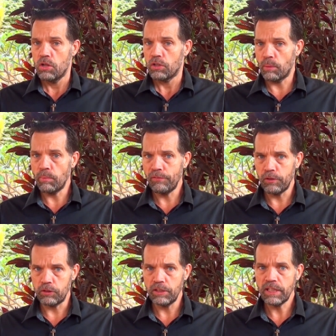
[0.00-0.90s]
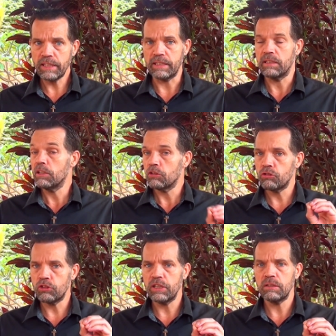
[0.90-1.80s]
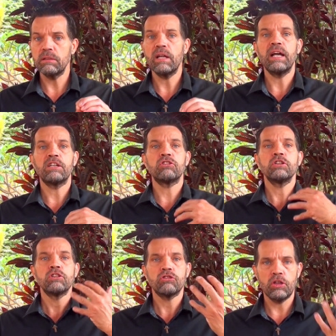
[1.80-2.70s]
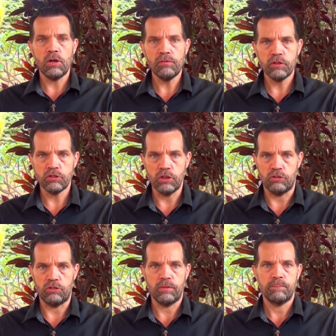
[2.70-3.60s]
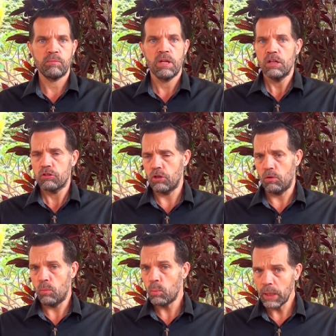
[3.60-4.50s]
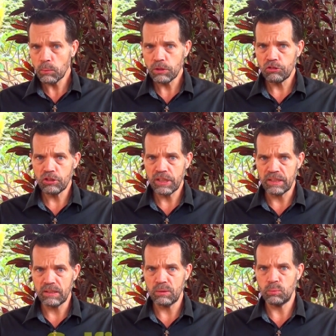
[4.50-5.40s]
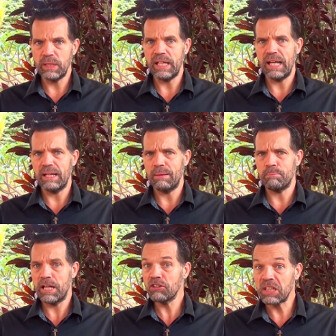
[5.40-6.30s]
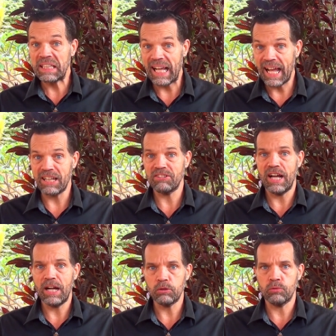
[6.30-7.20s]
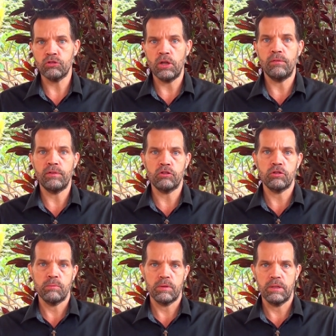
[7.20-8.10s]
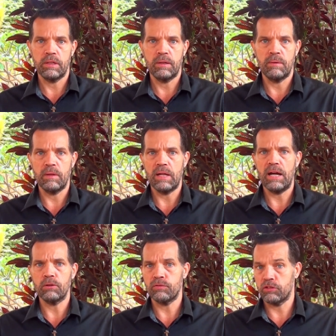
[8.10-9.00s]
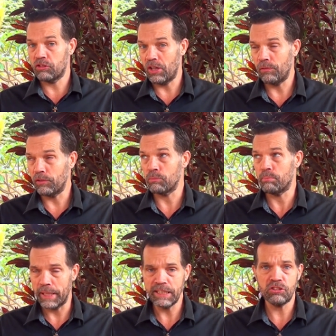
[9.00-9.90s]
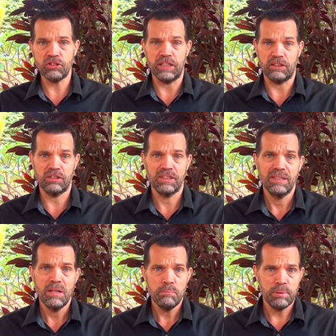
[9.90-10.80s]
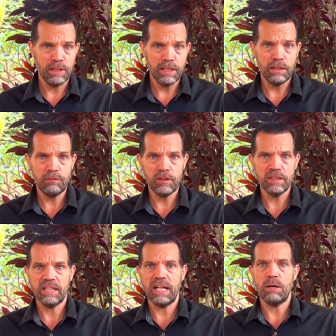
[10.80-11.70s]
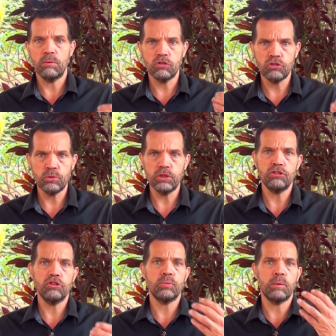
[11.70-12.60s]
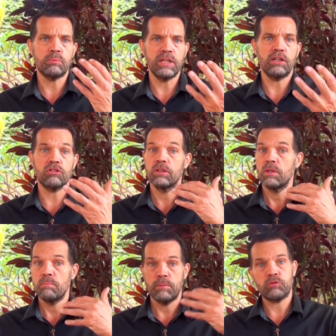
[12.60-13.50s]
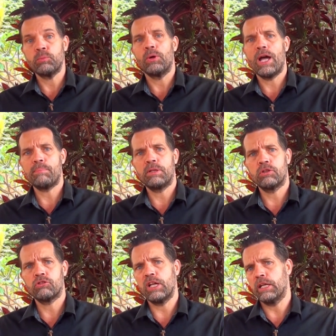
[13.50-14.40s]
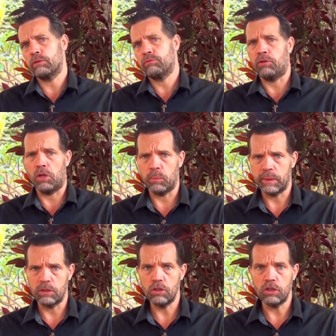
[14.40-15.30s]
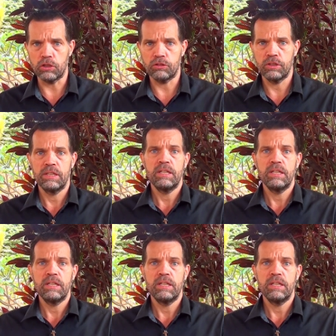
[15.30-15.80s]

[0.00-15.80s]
Number 39, sin as selfishness. So when we sin, we basically act out of a selfish mindset, believing that our choices will bring us much more happiness than following God.